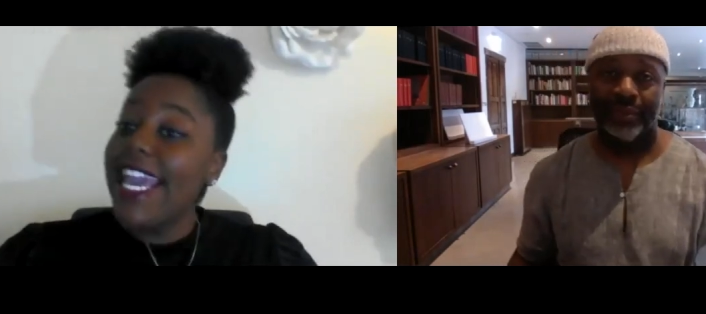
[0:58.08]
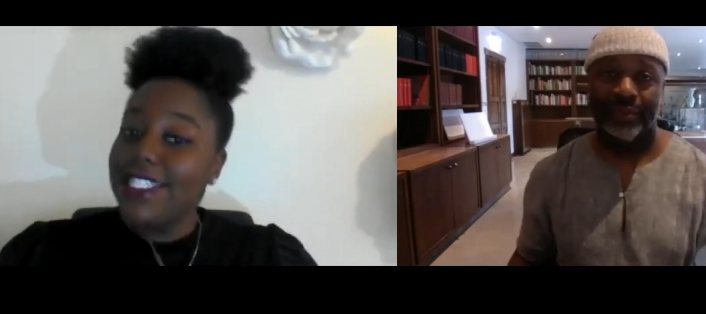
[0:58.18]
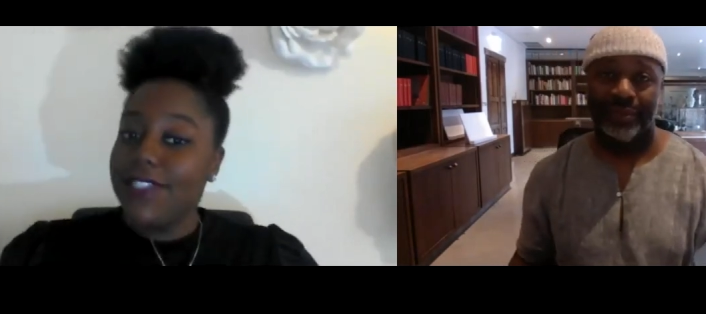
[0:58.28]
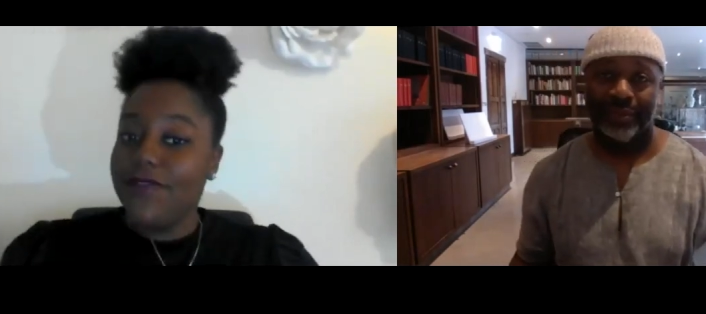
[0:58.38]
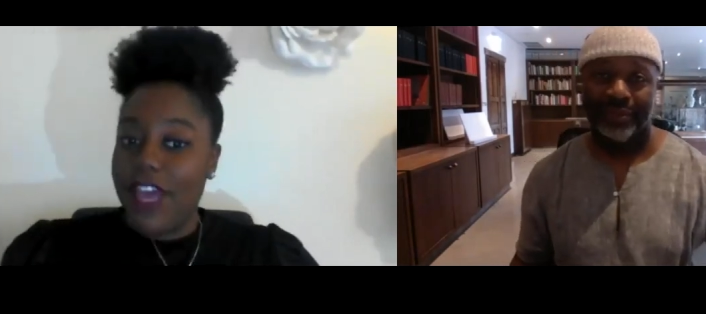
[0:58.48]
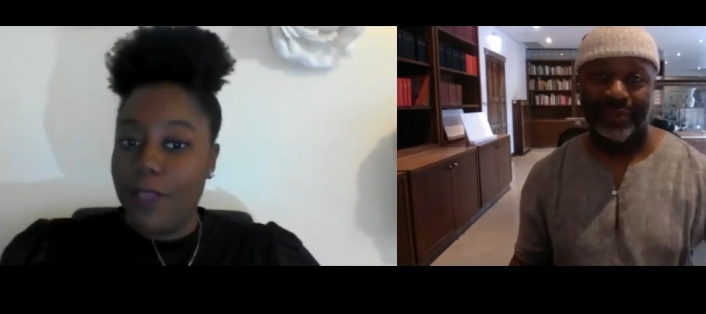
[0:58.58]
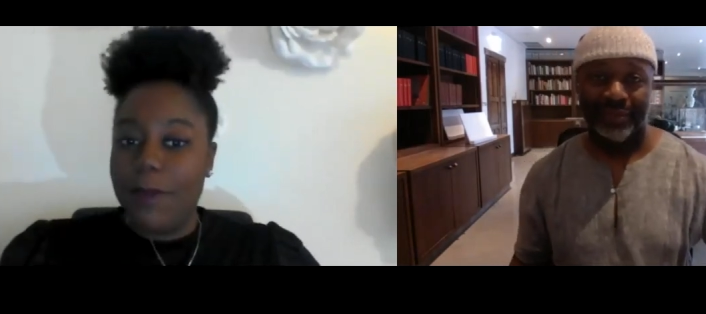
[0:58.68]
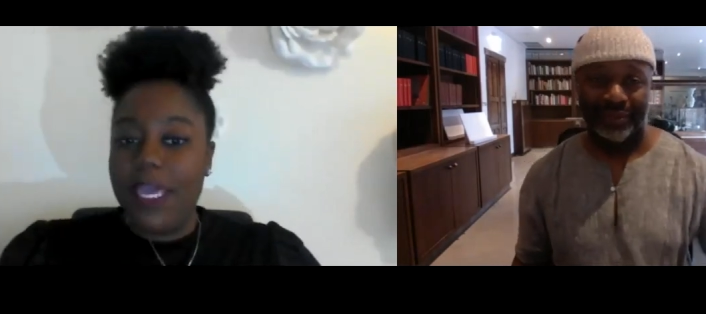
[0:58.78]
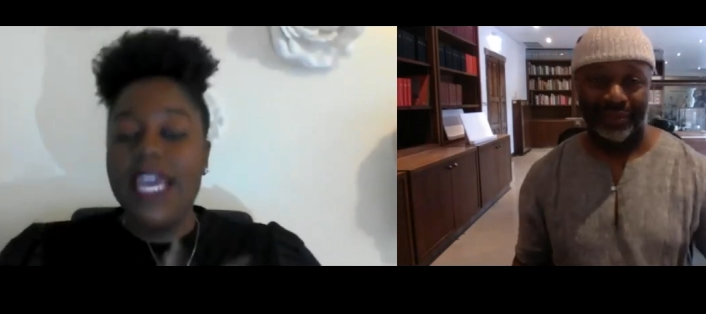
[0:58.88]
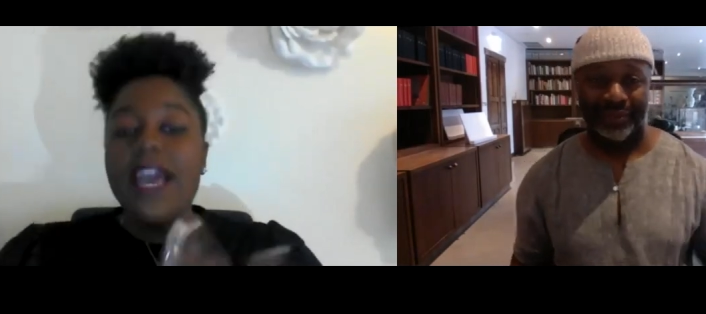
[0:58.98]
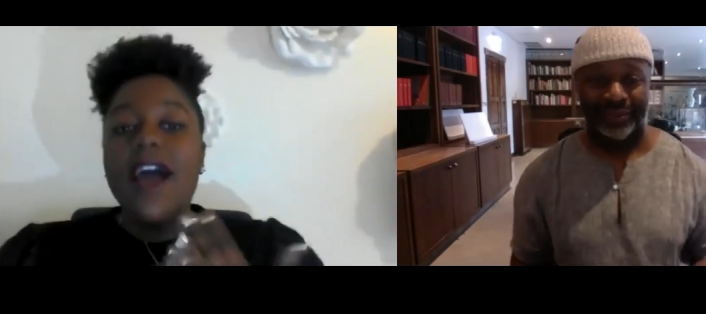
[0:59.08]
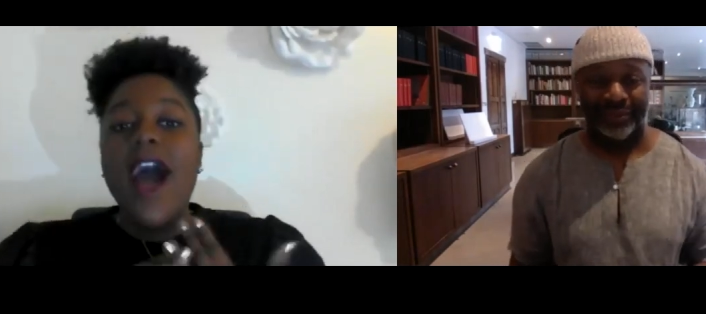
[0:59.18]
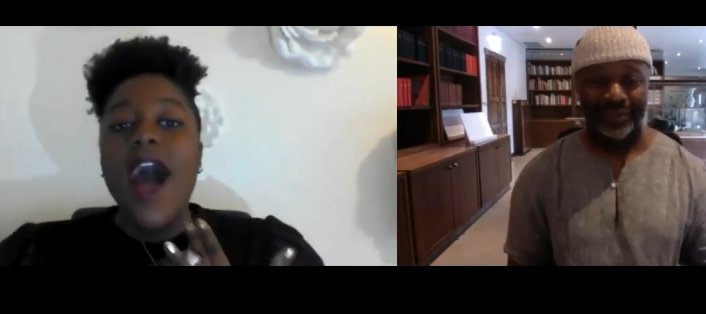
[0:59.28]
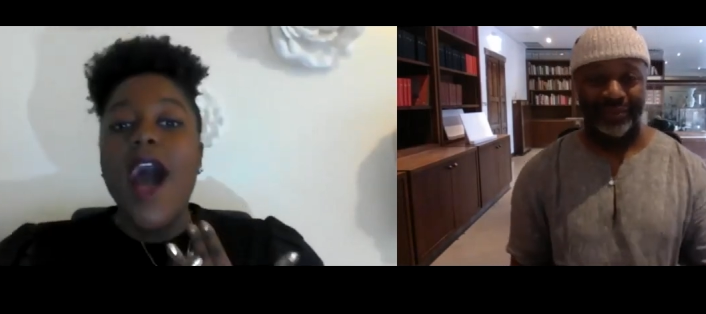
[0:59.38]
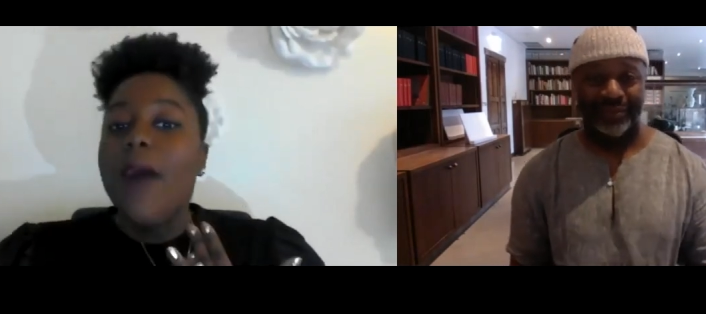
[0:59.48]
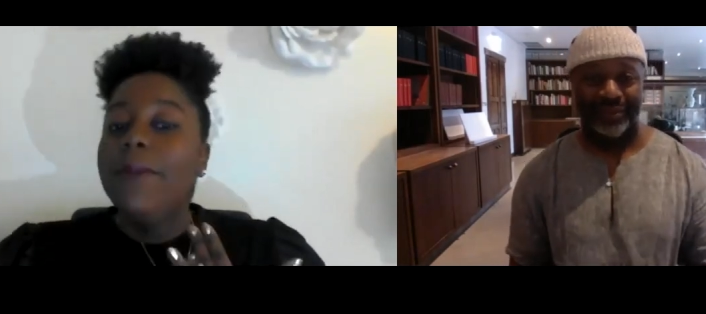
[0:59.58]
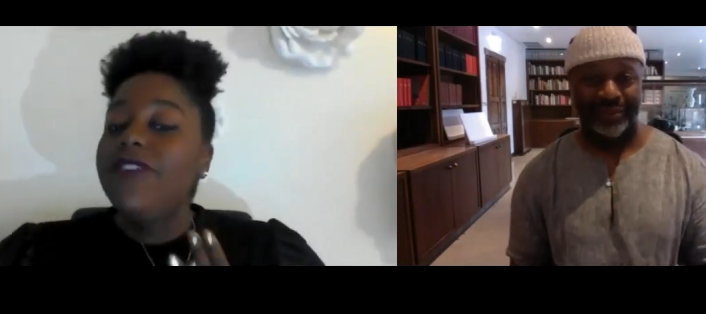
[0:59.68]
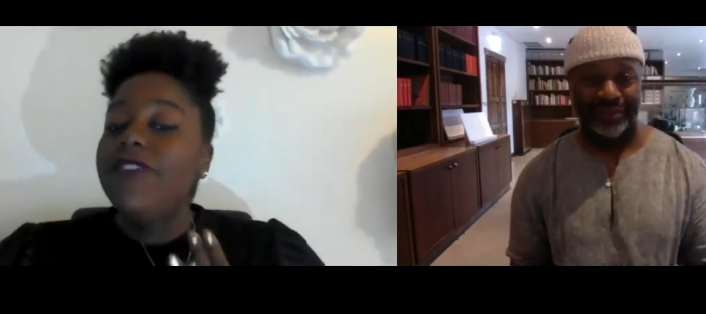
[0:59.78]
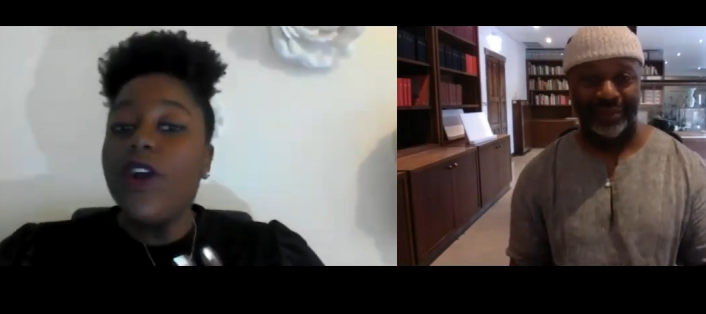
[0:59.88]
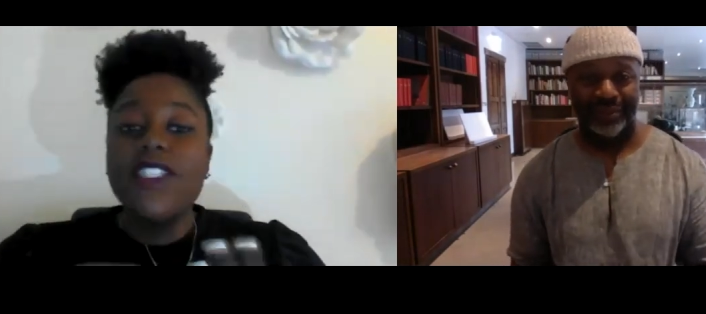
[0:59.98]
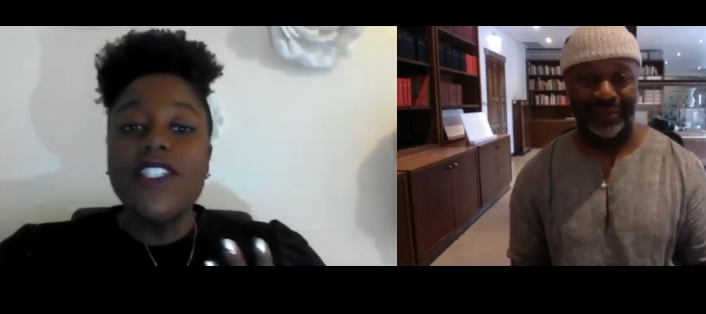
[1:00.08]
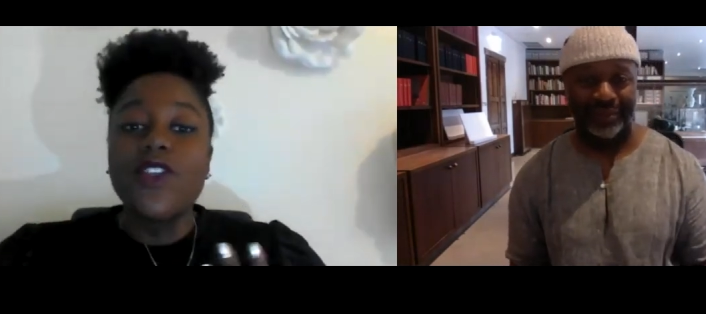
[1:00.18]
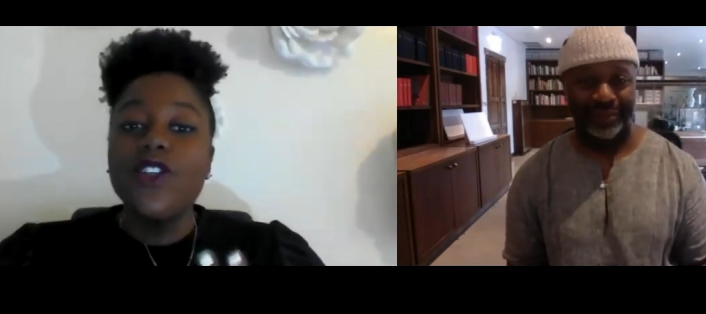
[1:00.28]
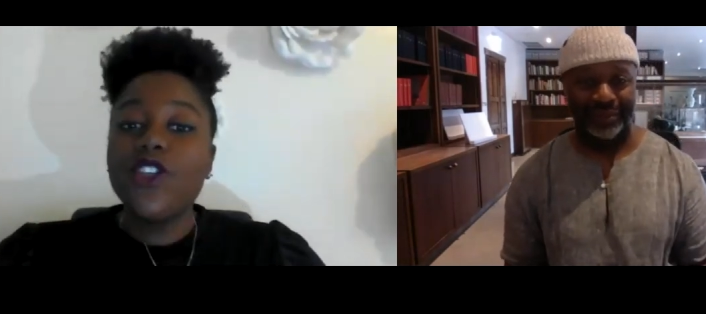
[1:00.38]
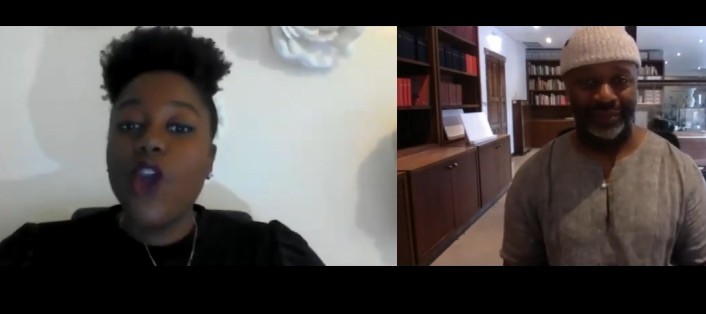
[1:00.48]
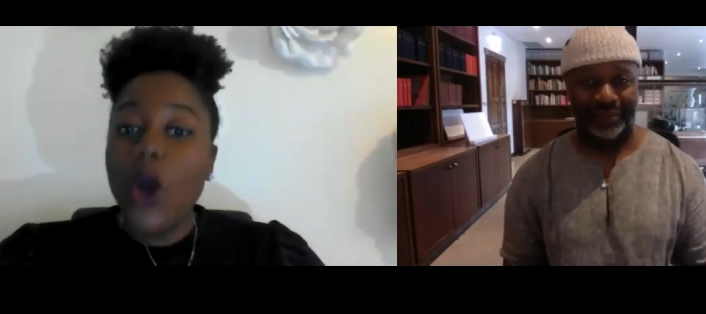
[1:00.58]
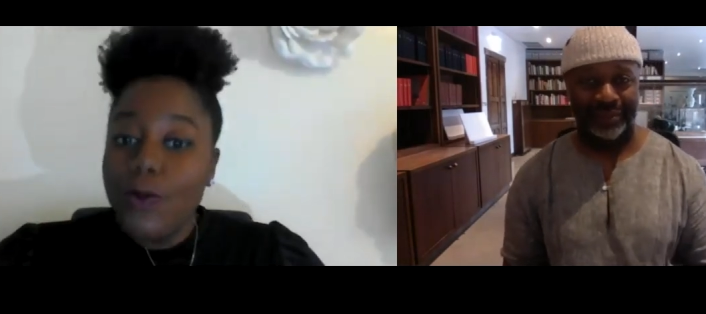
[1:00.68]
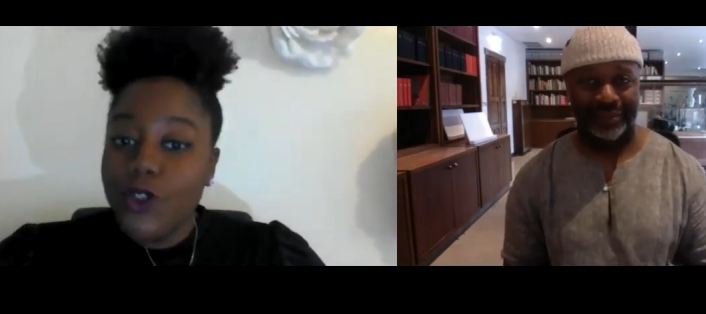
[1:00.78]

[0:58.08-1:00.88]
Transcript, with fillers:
Speaker 1: development. Um, he focuses on sculptural